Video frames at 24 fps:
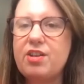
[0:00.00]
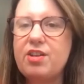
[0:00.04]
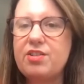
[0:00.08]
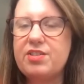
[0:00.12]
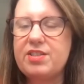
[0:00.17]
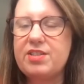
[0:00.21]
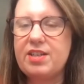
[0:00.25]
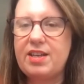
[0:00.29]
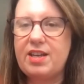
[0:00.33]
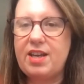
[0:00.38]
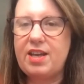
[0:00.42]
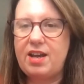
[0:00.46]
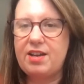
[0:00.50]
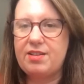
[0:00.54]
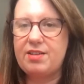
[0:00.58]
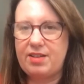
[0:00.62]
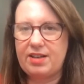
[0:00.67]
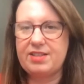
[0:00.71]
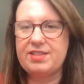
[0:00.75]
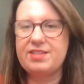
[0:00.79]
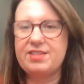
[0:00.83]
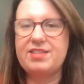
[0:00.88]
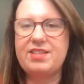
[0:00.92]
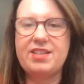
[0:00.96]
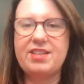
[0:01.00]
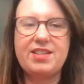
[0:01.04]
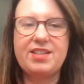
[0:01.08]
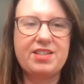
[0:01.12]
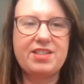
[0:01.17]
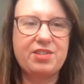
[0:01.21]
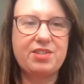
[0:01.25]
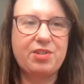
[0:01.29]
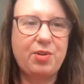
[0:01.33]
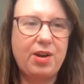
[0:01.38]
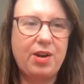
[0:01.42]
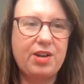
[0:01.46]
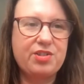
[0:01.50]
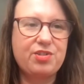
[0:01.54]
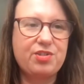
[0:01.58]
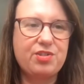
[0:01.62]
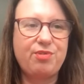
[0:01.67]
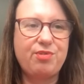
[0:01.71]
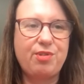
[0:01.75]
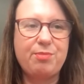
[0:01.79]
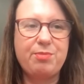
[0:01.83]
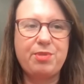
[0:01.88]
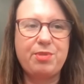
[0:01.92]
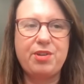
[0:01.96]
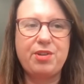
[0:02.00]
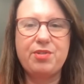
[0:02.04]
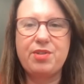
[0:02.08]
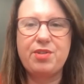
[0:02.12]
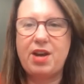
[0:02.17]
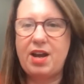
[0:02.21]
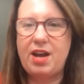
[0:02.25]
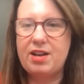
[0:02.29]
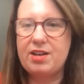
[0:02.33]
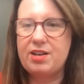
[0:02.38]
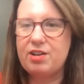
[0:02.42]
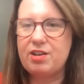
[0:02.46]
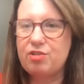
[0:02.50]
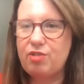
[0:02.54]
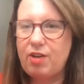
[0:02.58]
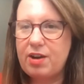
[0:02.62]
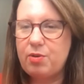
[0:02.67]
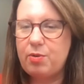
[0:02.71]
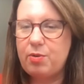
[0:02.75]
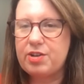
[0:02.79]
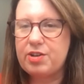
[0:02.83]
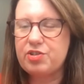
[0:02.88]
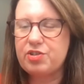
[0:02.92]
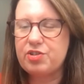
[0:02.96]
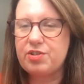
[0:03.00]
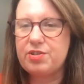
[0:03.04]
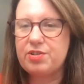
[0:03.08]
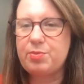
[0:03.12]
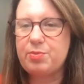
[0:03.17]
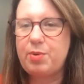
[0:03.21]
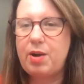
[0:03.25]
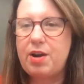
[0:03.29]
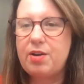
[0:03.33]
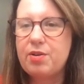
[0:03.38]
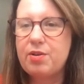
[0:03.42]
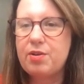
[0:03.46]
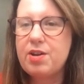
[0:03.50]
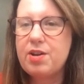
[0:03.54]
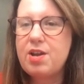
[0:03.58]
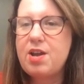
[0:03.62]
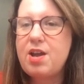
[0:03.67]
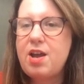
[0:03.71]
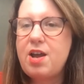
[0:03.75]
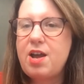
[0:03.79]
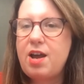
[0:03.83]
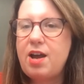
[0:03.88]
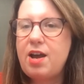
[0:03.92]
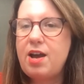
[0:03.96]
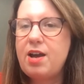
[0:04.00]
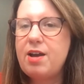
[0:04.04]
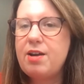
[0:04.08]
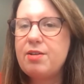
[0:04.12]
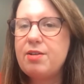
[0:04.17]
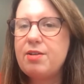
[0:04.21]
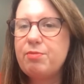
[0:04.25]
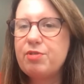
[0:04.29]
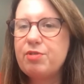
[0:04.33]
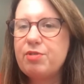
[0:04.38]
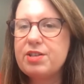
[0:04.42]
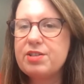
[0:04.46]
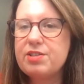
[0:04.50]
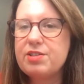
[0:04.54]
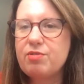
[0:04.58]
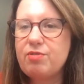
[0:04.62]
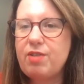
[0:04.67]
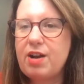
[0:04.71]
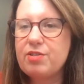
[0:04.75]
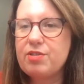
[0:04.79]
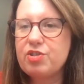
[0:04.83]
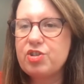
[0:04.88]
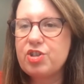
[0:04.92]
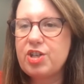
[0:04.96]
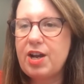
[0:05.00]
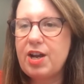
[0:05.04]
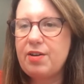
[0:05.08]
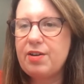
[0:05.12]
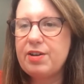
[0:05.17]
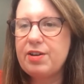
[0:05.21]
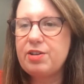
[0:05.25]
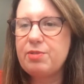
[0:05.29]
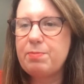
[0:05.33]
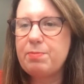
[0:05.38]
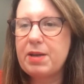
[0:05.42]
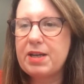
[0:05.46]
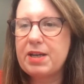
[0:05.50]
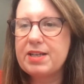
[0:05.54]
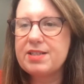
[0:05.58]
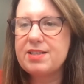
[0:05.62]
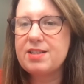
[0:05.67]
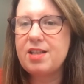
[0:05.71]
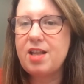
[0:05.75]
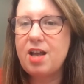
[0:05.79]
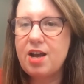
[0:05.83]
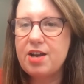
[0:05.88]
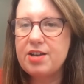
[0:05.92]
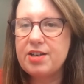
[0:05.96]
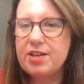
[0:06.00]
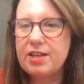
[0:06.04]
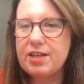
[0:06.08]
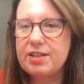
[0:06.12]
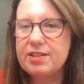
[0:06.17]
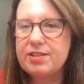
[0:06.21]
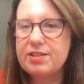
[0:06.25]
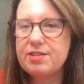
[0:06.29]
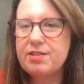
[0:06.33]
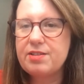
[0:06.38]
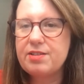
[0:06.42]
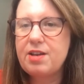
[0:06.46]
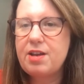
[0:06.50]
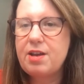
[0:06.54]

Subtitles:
Lucy. Yeah. I can see there's a question from you, and great question as well. It's around sharing biggest learnings